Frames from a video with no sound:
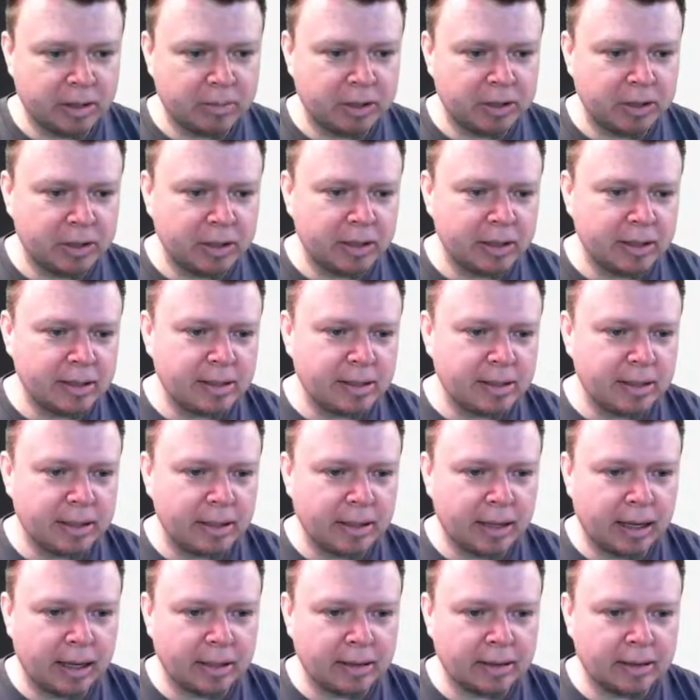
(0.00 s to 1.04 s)
But you can see
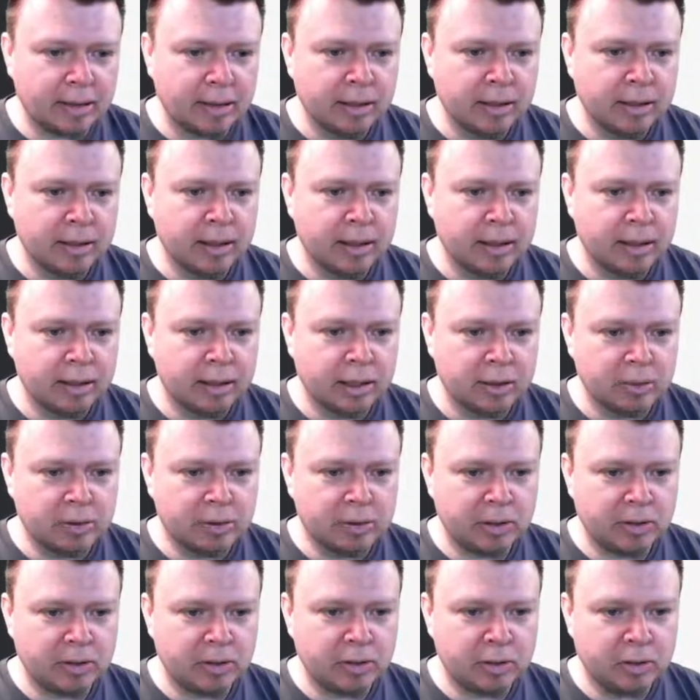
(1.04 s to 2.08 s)
that there was
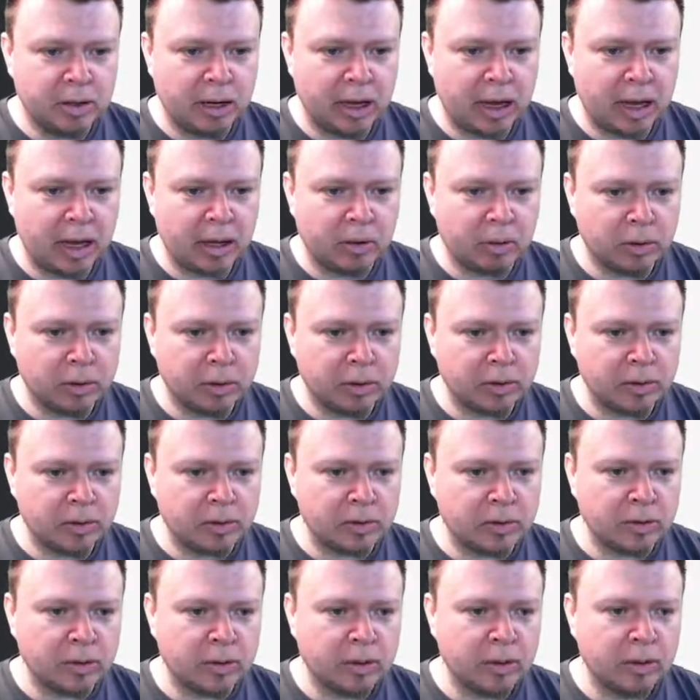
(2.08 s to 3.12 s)
the 2
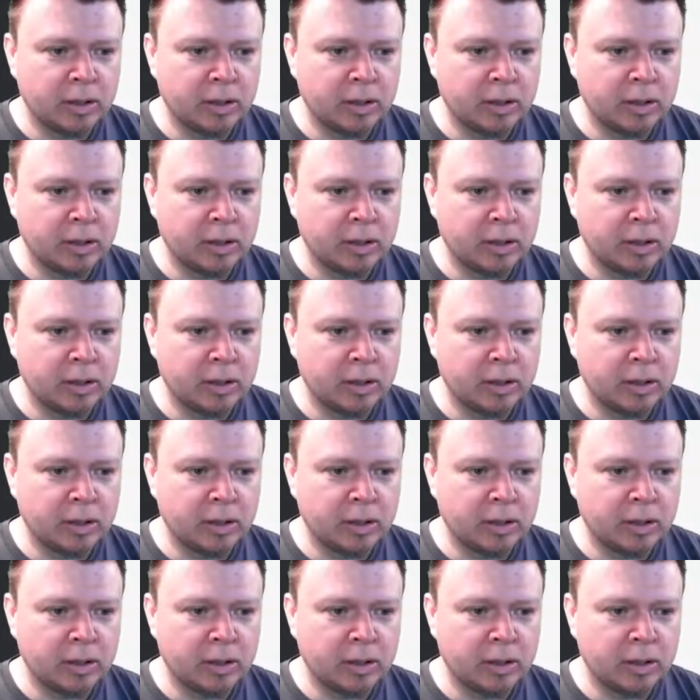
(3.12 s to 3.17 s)
hours